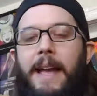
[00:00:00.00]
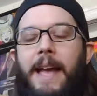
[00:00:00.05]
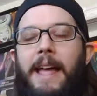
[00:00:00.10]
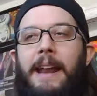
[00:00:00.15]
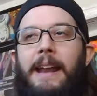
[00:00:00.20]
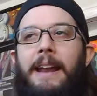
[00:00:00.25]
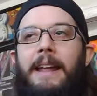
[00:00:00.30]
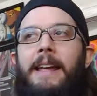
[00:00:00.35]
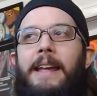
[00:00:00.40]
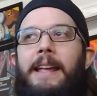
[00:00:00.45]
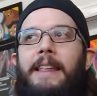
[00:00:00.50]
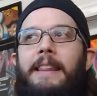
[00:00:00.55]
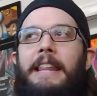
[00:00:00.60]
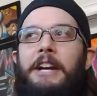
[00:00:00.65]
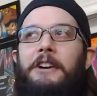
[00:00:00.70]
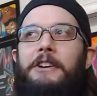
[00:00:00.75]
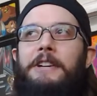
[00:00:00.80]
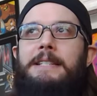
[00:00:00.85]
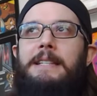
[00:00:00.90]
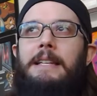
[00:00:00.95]
And
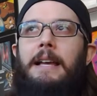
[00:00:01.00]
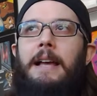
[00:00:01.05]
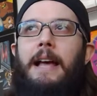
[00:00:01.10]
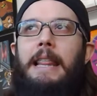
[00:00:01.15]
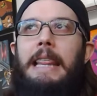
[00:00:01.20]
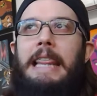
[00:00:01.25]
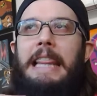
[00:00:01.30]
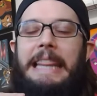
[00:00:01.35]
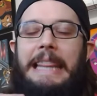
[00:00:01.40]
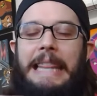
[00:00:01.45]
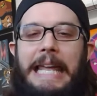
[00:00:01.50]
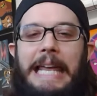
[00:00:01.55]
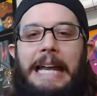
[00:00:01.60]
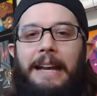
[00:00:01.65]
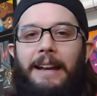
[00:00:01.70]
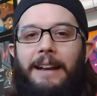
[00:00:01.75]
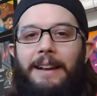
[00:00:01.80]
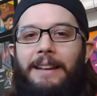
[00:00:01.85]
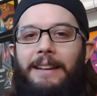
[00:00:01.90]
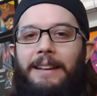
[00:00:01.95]
there is a
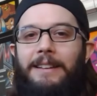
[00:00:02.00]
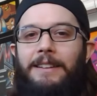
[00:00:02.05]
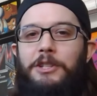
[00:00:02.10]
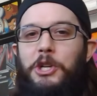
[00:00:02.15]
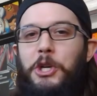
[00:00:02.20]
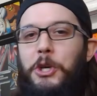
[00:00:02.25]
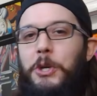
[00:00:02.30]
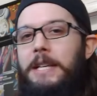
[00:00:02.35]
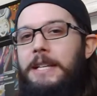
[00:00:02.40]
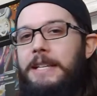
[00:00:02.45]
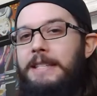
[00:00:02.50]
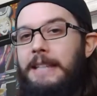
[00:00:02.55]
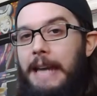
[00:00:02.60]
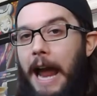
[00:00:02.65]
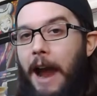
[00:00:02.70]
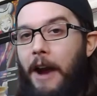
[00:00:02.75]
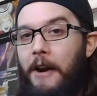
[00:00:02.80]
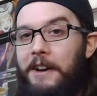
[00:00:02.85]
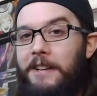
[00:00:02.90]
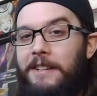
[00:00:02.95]
thing to his
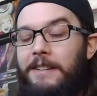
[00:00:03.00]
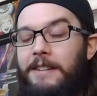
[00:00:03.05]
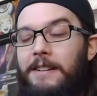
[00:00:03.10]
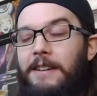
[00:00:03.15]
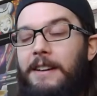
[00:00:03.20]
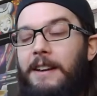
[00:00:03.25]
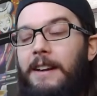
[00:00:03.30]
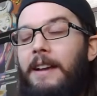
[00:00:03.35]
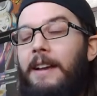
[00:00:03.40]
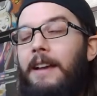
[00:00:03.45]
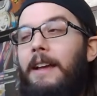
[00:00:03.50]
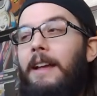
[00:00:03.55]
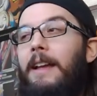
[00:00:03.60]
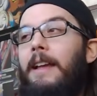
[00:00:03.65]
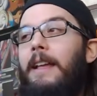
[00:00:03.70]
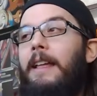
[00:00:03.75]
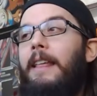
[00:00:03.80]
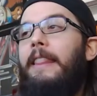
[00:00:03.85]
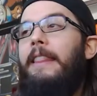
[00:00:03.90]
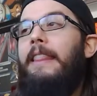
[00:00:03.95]
character
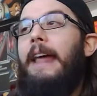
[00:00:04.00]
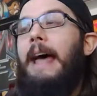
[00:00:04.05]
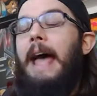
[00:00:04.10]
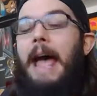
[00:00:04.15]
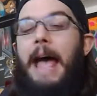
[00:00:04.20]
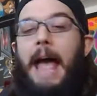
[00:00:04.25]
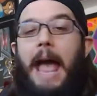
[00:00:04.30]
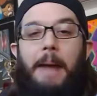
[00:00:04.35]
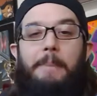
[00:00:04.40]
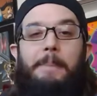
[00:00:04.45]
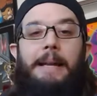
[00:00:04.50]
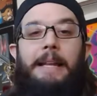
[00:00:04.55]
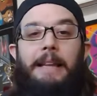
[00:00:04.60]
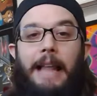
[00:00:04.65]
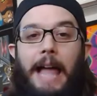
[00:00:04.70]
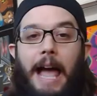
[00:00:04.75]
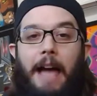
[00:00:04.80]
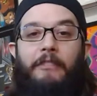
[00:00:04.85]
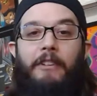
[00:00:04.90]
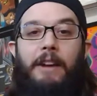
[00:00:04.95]
that had me
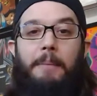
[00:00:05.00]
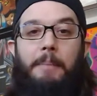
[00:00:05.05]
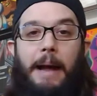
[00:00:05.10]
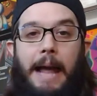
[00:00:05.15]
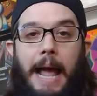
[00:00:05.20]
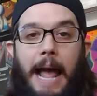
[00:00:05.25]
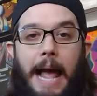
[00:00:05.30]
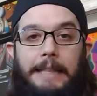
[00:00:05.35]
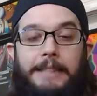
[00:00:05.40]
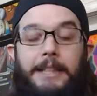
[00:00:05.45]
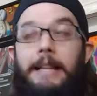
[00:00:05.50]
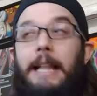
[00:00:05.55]
laughing my ass.